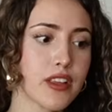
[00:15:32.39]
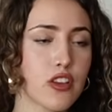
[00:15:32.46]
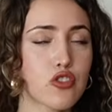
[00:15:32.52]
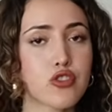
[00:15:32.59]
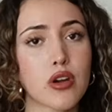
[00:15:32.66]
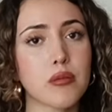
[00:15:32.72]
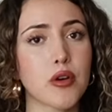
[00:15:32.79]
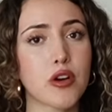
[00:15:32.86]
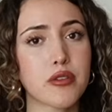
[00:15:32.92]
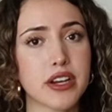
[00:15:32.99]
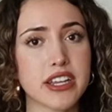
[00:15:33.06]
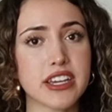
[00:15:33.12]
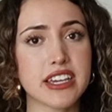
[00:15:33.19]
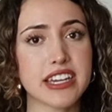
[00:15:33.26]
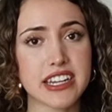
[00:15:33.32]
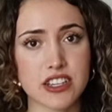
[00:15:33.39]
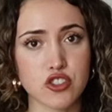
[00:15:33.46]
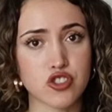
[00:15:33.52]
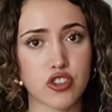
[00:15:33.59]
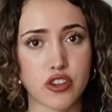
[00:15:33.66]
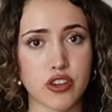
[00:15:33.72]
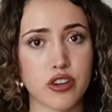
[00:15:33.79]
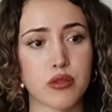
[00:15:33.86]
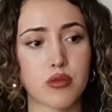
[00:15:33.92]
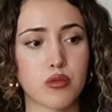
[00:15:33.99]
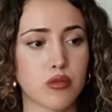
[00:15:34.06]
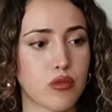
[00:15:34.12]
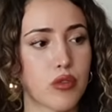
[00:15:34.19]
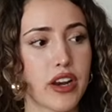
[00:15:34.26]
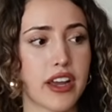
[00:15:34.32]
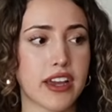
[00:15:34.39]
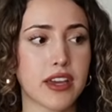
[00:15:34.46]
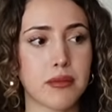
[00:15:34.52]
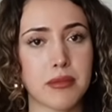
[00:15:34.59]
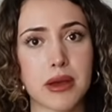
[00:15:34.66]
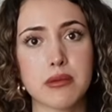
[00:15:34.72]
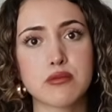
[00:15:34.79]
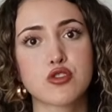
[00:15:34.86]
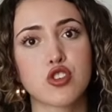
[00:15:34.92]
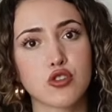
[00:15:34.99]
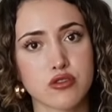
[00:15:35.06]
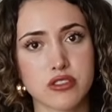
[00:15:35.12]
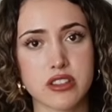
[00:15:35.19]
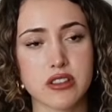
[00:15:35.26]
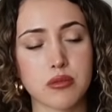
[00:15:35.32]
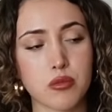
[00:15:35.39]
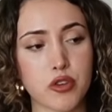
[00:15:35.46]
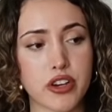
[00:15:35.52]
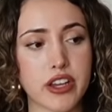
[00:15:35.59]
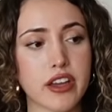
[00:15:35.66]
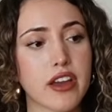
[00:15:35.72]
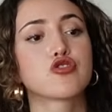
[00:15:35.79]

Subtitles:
So I'm already eating sugar when I eat my toast in the morning.